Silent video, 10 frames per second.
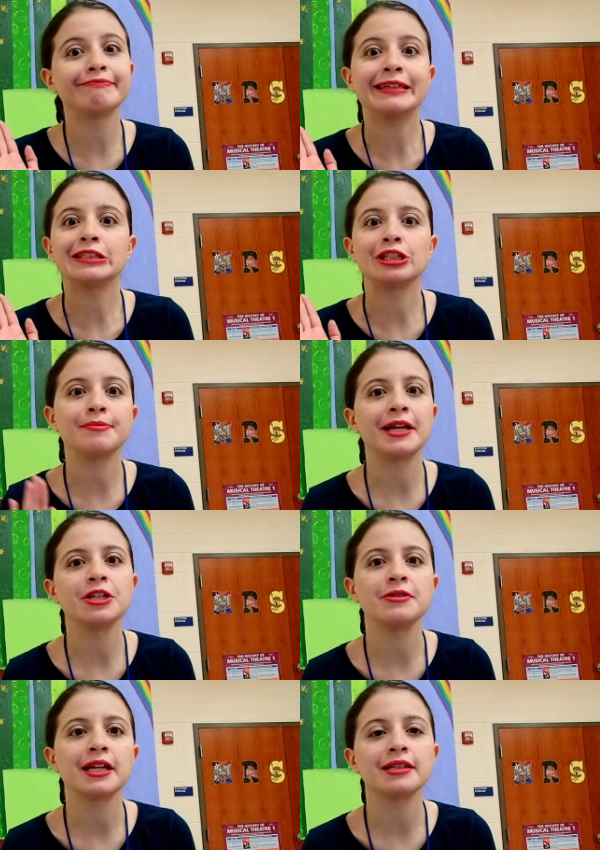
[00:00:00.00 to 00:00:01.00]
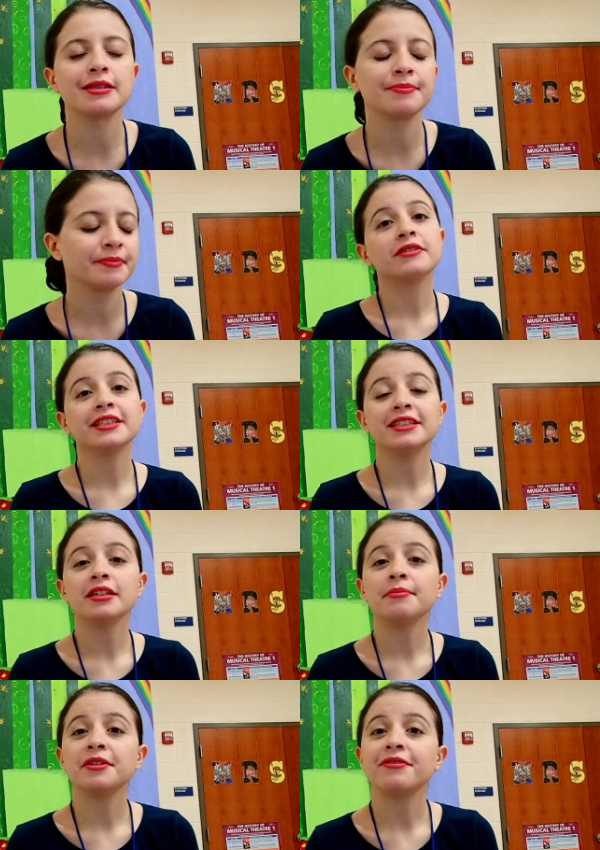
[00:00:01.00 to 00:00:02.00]
That's just my 2 cents. Reason
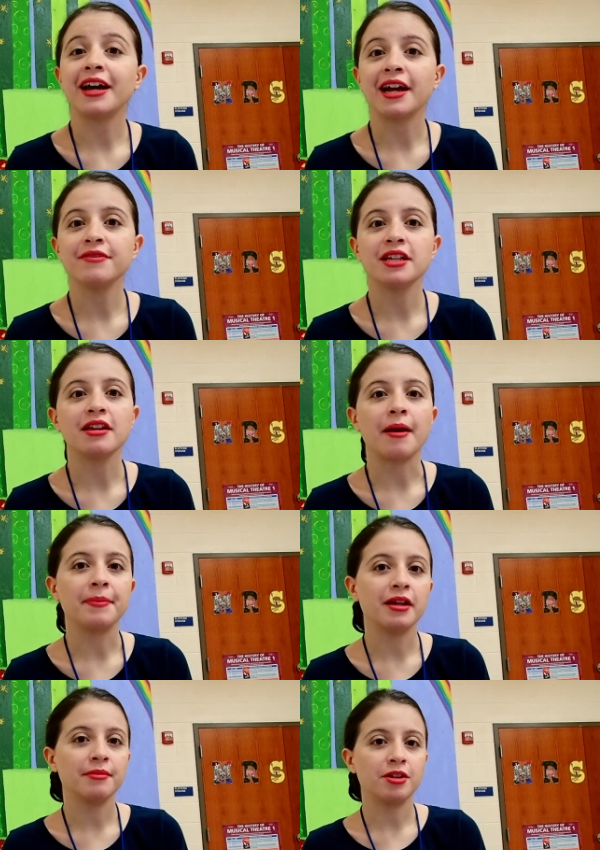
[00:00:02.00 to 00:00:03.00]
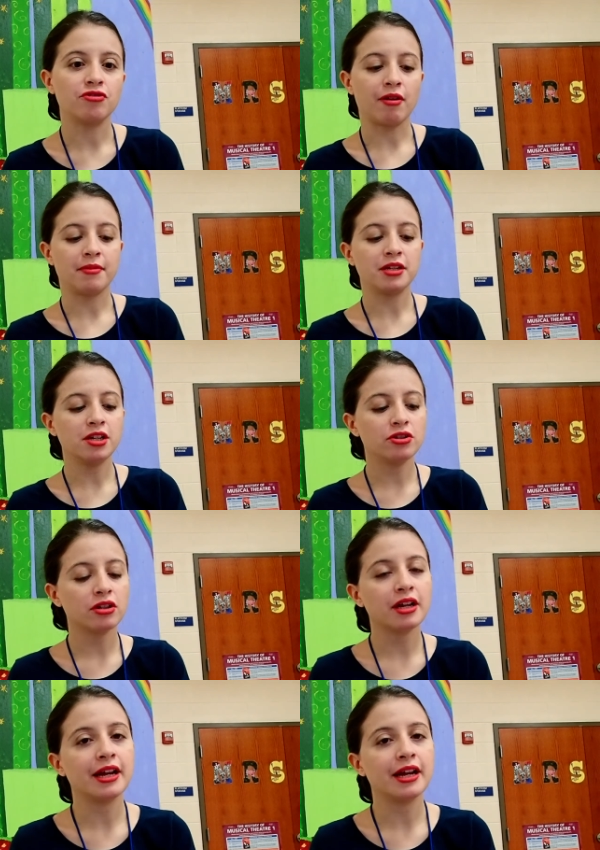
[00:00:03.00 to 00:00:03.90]
number 5 to not become a drama teacher